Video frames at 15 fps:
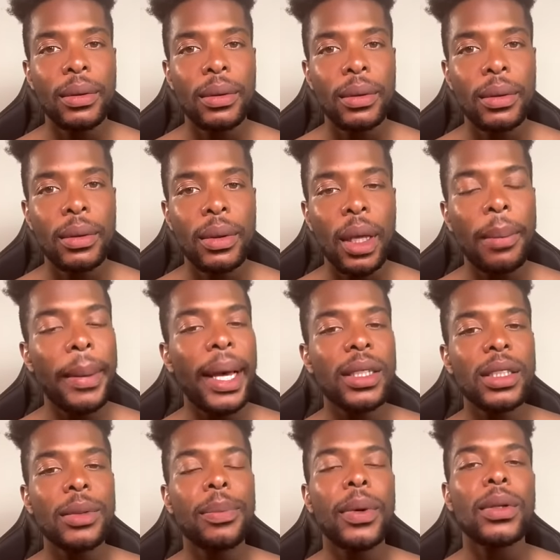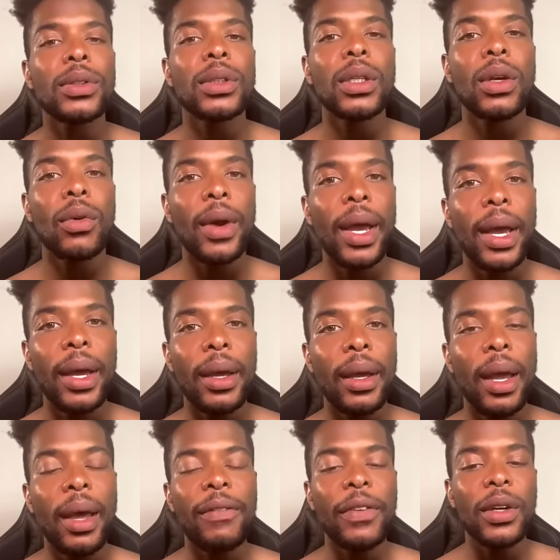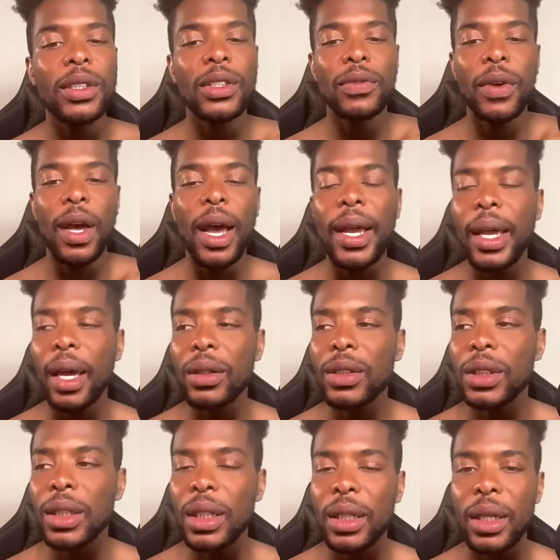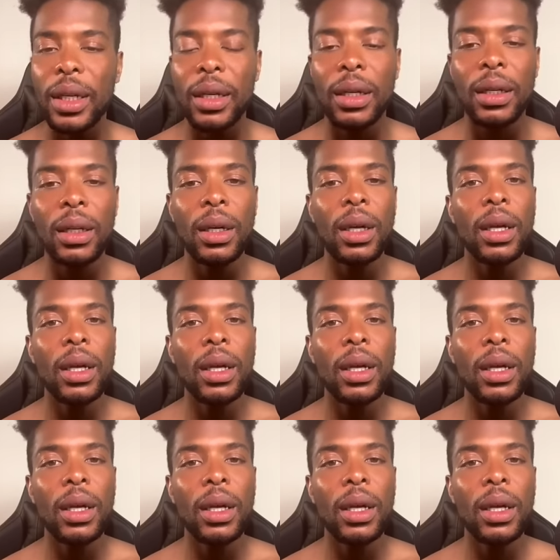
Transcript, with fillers: Am I supposed to cry? I, first of all, how y'all sit there